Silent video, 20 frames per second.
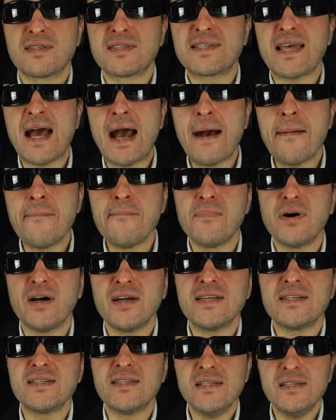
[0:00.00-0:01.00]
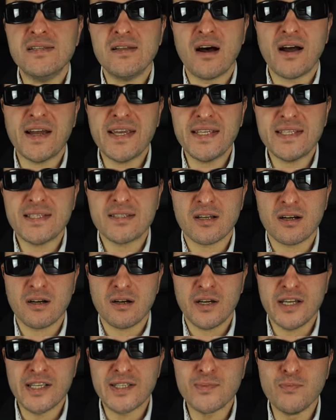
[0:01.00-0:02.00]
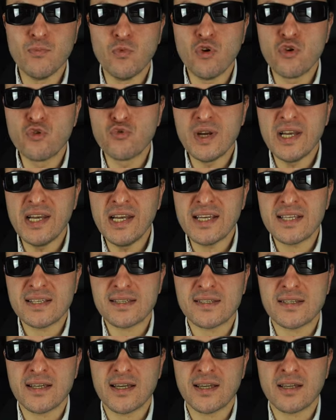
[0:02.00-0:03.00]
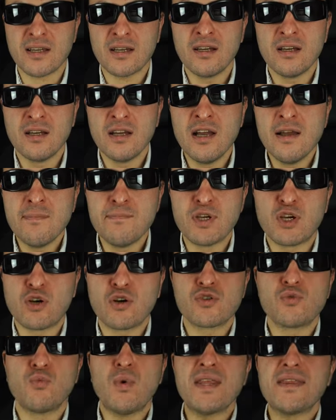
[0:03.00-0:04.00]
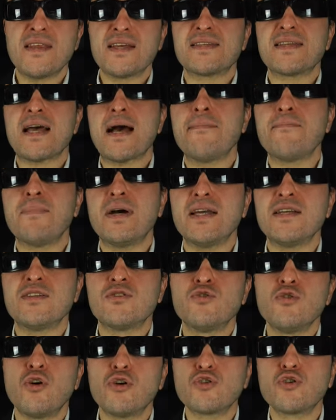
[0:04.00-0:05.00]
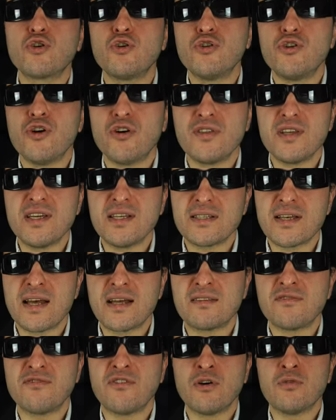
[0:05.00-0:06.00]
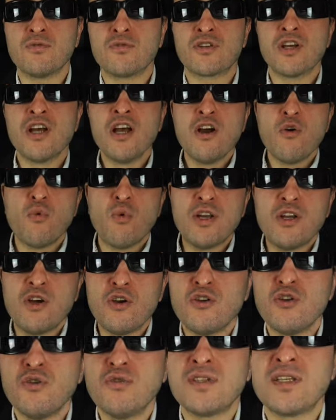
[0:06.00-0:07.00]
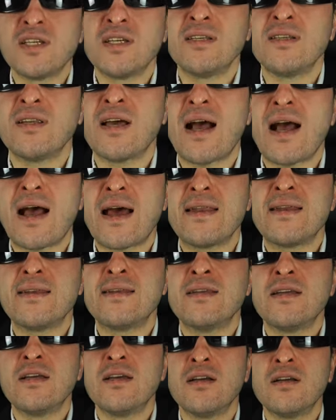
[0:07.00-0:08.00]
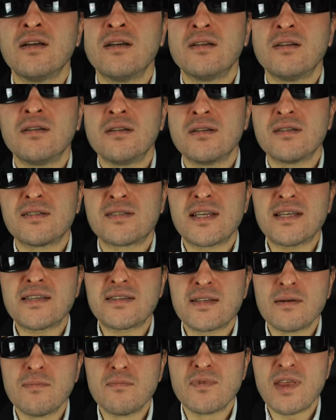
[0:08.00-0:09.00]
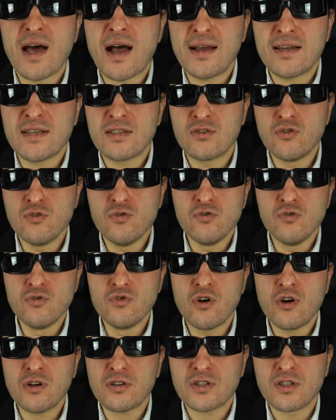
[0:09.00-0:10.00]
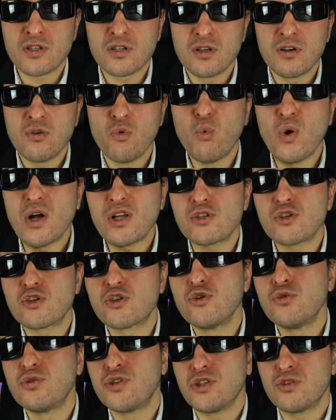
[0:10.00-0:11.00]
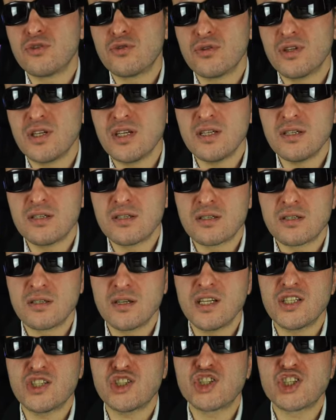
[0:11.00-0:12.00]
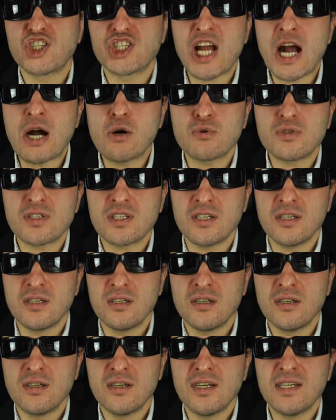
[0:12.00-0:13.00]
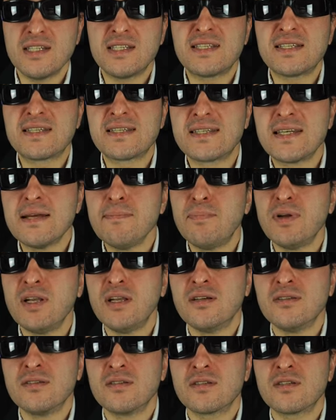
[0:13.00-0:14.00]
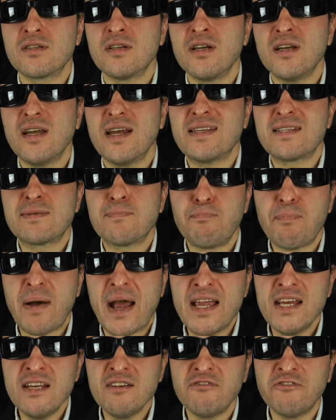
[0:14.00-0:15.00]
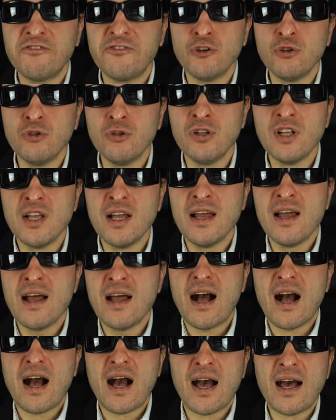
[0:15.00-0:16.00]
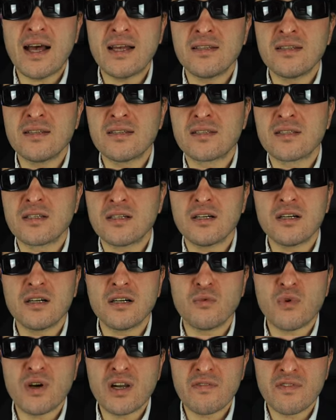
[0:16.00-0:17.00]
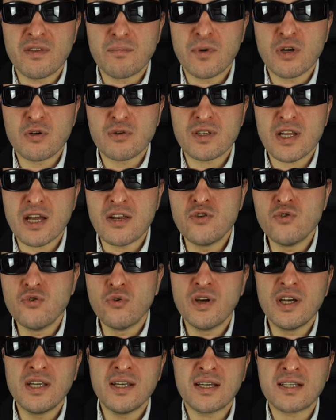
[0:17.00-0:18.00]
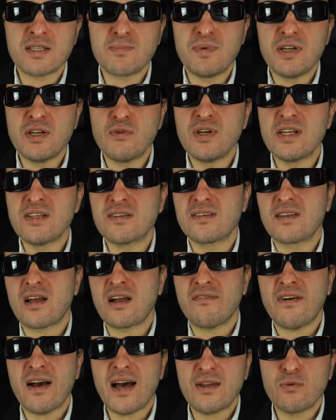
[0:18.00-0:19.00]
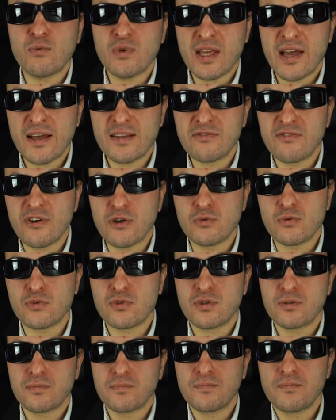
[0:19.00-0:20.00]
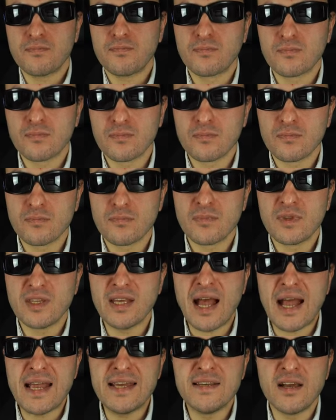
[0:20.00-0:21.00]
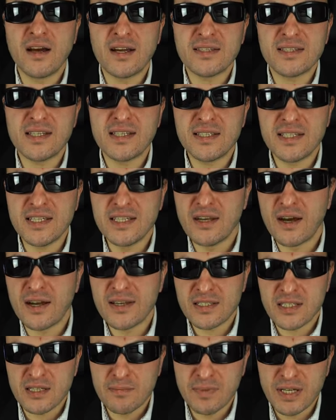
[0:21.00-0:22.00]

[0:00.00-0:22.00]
timbre is nicer, it's more realistic. Because when the timbre is not good on these headphones, when you're using a system that is not well suited to these, it's shouty, it's sibilant, it's painful, and uh, one of the most annoying experiences I've had with headphones. A90, D90